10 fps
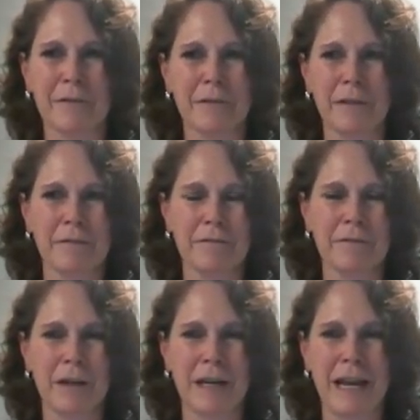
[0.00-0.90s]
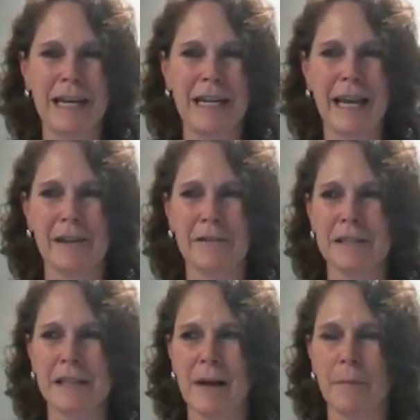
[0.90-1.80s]
for the 50 to 80
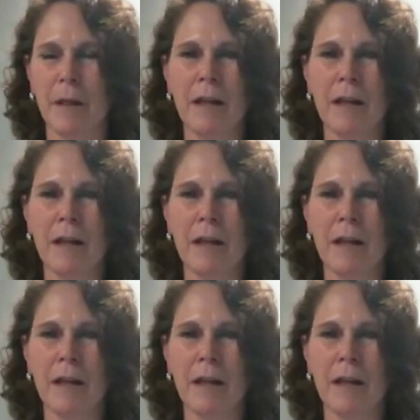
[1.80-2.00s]
calories in the apple.